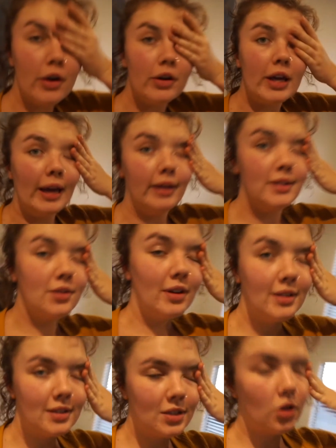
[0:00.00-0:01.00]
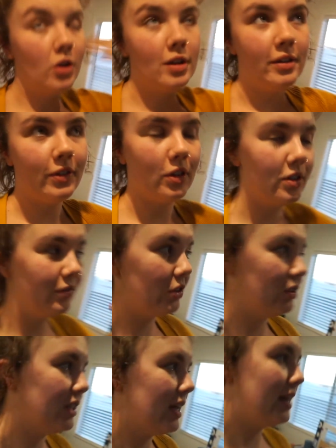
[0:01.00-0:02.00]
Okay, so I totally forgot to
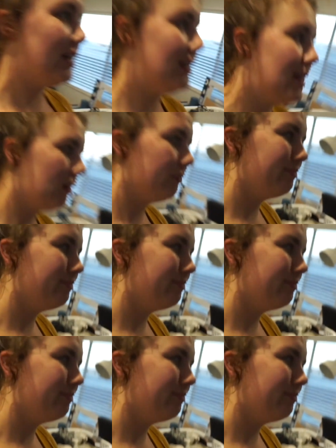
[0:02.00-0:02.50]
vlog today. It is now